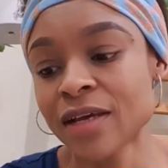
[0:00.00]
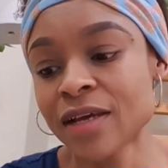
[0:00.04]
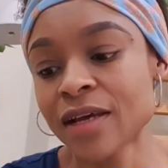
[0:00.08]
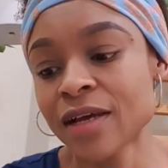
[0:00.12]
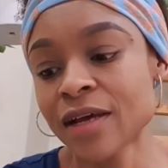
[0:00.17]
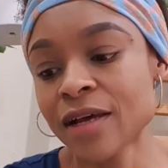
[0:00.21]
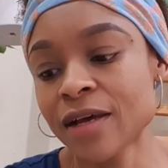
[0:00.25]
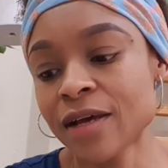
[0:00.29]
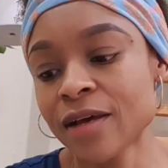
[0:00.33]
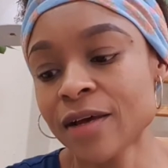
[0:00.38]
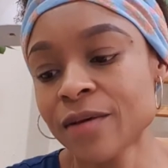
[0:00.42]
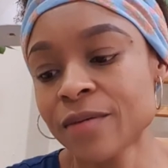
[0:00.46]

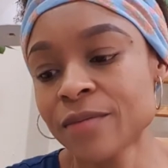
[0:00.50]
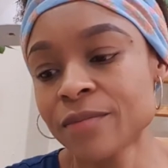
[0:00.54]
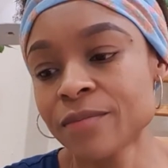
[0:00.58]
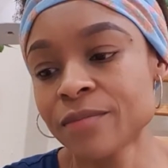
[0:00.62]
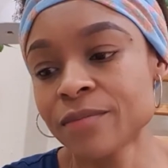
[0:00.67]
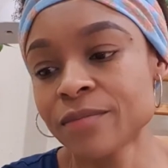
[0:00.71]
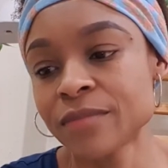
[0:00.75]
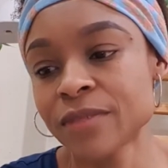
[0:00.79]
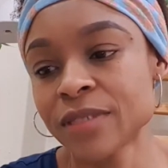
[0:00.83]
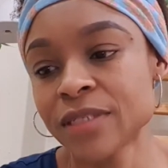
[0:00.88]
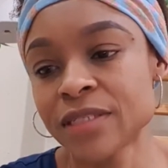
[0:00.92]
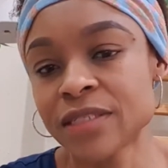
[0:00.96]

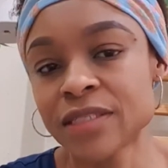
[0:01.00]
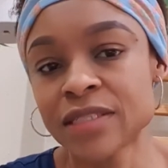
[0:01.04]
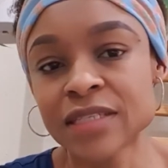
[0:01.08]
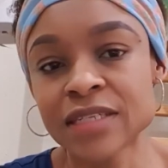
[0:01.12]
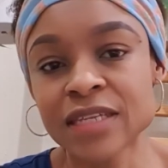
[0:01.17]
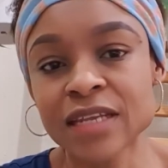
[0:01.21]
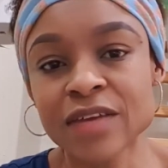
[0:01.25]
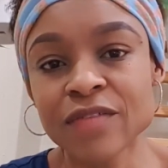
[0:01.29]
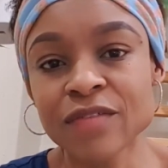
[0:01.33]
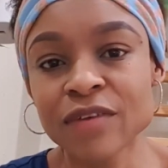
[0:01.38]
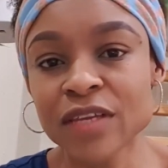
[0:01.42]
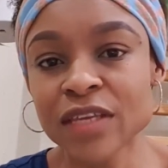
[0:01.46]
It's
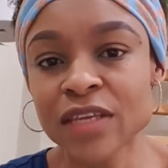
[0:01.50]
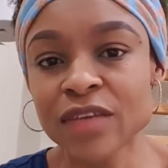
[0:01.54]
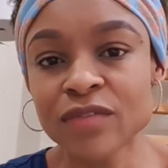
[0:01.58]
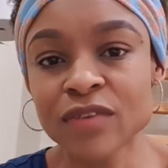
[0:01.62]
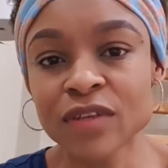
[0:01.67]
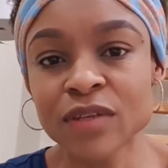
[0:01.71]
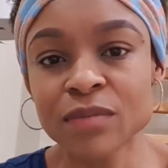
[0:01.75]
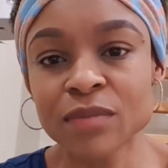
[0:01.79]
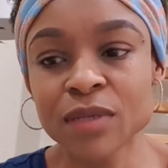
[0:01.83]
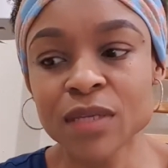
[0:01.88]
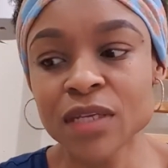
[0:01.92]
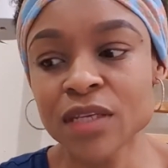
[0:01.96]
never
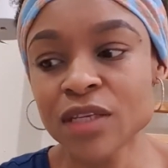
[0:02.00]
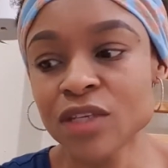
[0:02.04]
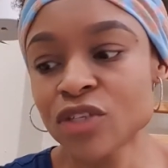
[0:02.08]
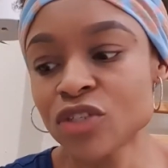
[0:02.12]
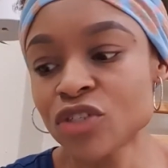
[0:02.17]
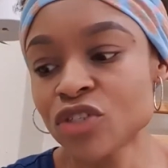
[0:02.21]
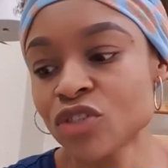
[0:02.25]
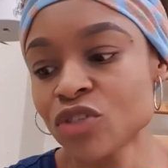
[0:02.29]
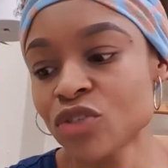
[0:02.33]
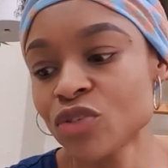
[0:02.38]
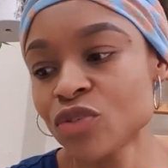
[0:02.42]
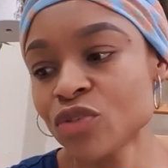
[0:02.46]
given me
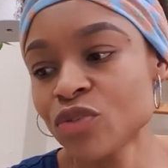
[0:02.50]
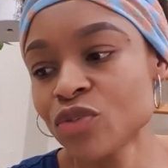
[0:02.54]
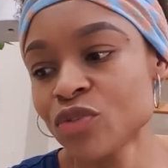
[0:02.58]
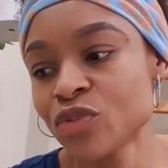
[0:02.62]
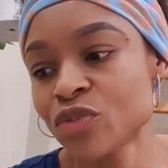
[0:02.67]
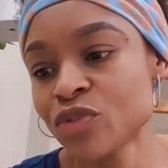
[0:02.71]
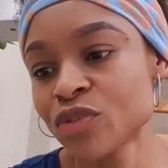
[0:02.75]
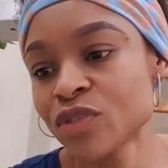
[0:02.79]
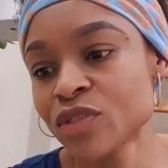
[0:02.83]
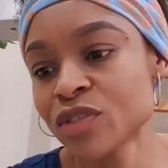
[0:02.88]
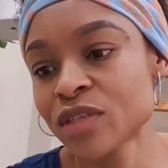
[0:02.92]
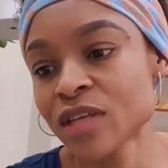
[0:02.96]

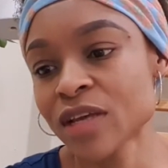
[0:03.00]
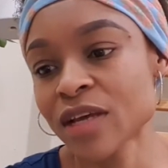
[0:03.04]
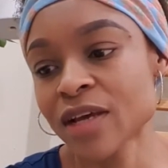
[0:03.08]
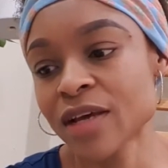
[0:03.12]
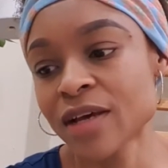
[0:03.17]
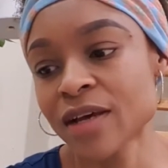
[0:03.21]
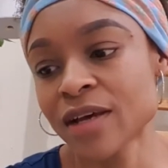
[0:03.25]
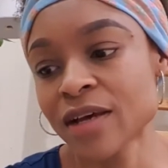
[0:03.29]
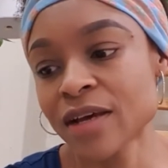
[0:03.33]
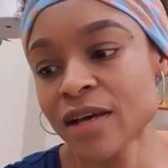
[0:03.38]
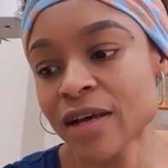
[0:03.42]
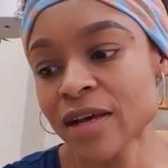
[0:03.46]
issues.
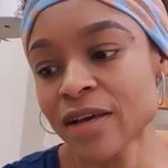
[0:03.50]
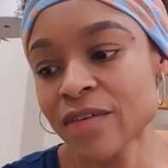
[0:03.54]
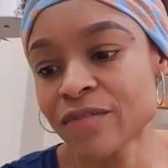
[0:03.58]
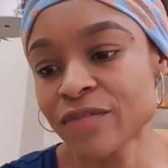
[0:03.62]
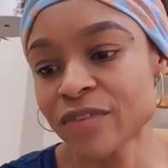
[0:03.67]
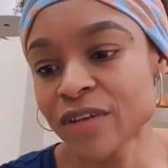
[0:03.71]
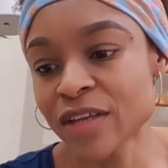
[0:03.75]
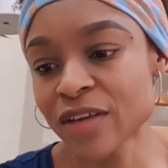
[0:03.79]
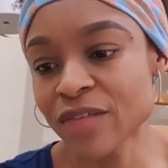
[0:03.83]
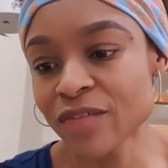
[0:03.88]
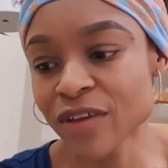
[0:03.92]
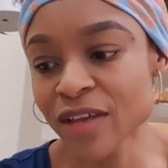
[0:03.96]
I've
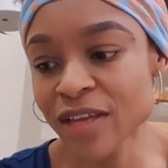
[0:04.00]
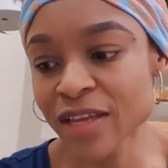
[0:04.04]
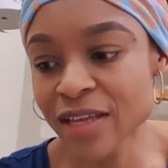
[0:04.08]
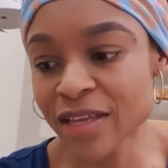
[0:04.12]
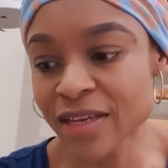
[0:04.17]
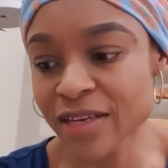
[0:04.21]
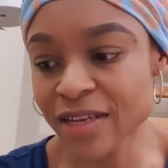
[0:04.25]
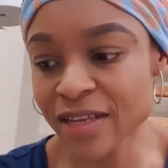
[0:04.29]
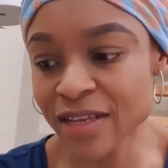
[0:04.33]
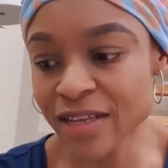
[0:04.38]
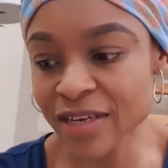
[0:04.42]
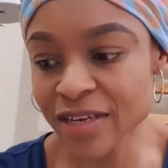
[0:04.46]
never
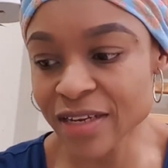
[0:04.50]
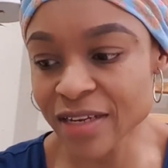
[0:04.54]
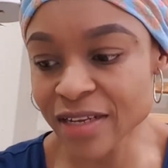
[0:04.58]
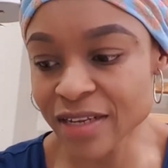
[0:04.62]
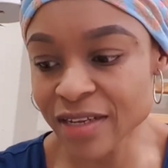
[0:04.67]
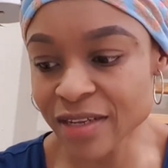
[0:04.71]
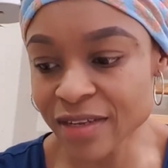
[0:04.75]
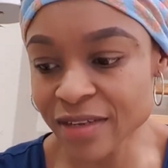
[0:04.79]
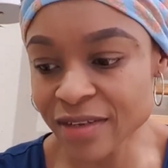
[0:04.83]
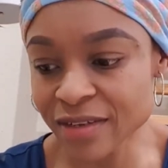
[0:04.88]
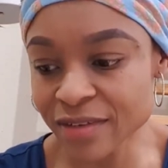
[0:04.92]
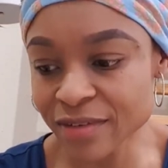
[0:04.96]
had
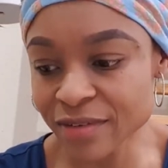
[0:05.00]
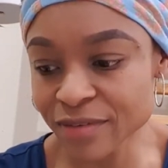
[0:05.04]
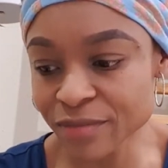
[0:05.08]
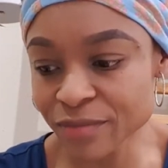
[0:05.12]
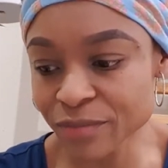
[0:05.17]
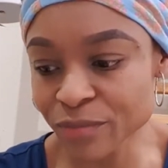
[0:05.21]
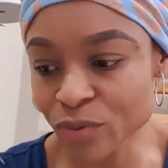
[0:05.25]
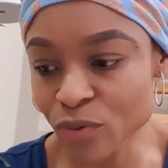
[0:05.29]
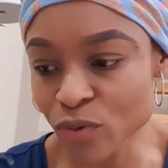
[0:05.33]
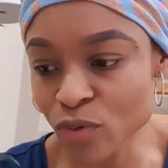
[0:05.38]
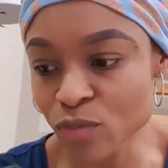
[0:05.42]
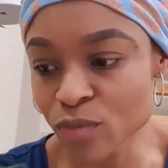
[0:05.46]
any
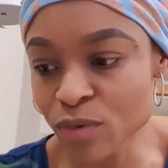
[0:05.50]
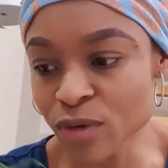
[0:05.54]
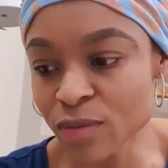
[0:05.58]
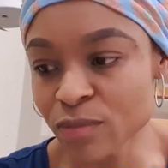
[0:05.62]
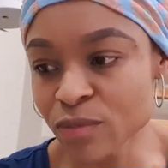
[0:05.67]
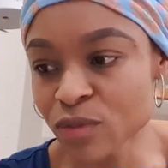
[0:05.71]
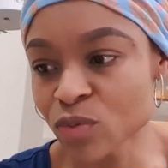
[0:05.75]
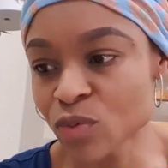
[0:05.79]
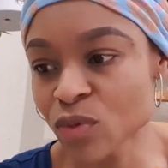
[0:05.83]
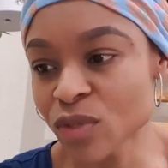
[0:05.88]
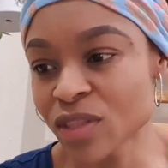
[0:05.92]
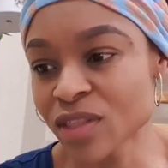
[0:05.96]

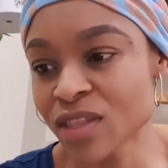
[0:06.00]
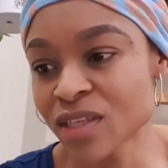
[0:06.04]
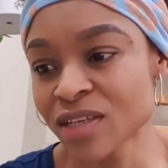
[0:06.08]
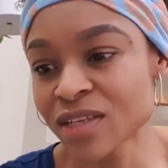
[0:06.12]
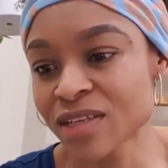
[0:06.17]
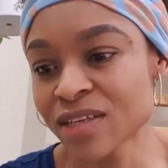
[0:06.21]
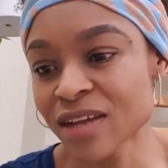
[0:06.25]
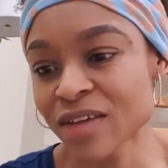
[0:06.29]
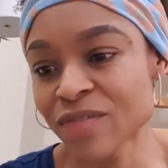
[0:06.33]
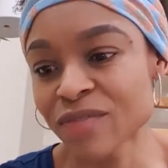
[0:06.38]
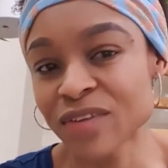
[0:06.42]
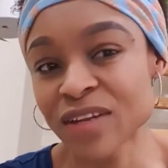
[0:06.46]
problems with
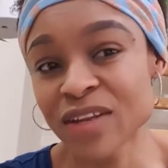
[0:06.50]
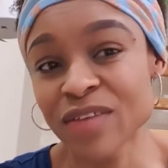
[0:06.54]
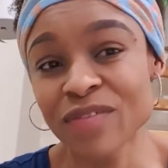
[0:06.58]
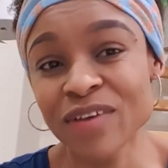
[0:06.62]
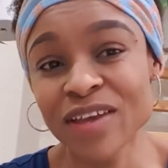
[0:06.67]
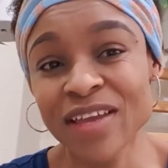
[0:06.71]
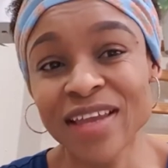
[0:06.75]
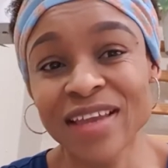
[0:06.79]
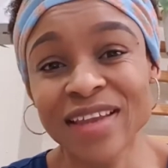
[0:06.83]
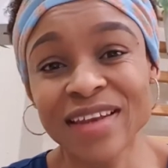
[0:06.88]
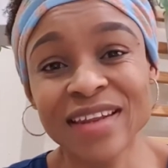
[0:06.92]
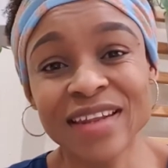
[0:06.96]
it. I've never
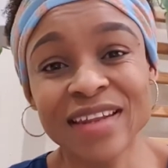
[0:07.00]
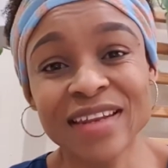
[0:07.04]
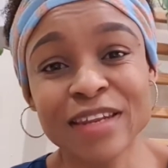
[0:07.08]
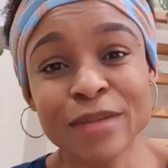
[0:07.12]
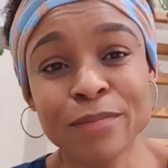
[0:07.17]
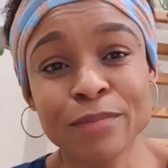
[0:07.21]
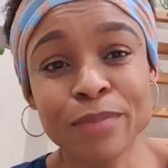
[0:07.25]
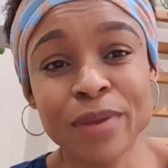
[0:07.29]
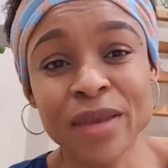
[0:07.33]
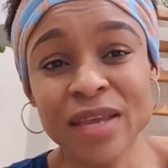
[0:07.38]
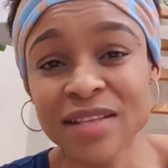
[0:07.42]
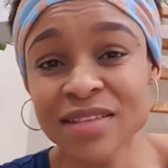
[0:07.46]
had any
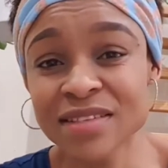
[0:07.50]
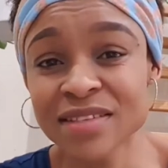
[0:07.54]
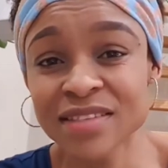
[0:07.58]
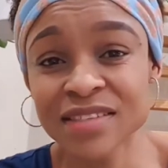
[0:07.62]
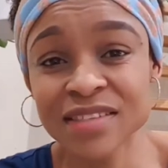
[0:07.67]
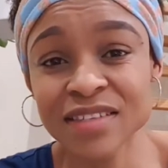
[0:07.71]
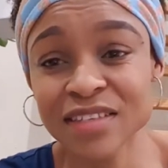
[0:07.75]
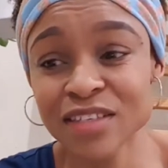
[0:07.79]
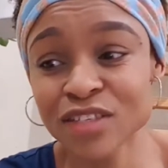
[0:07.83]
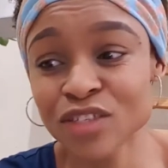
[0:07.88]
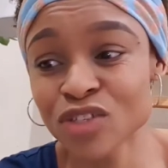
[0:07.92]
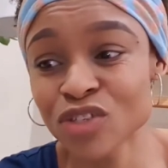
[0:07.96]

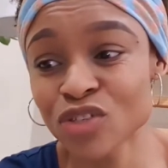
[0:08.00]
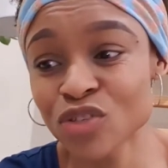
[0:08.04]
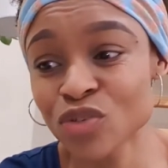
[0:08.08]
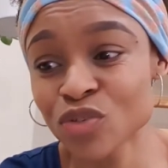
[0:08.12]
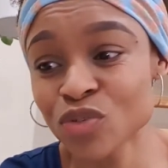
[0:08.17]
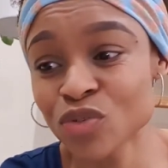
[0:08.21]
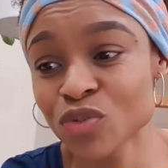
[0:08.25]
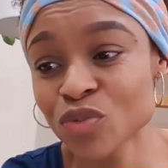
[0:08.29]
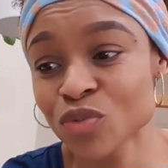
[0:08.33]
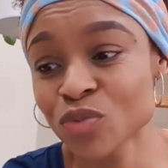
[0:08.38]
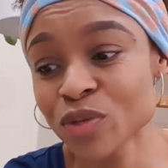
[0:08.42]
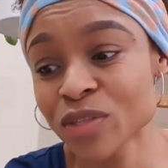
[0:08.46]
pest
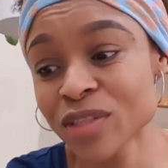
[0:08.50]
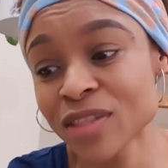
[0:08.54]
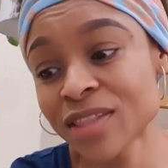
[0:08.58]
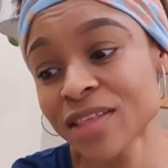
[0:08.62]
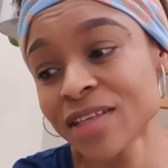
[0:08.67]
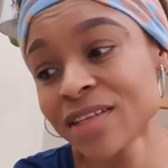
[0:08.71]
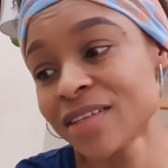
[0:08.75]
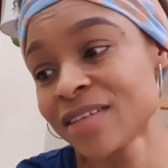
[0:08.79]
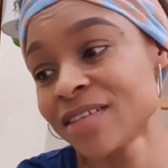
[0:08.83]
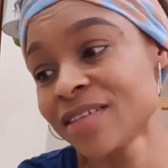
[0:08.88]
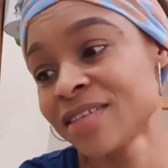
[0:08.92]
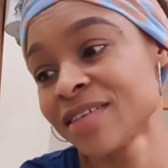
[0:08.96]
issues with
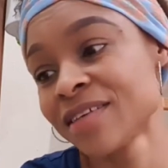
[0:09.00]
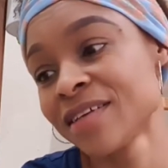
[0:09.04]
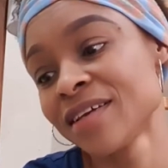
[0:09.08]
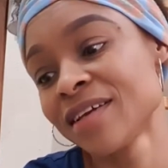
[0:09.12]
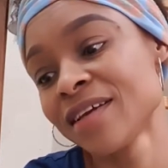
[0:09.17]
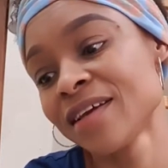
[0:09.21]
it.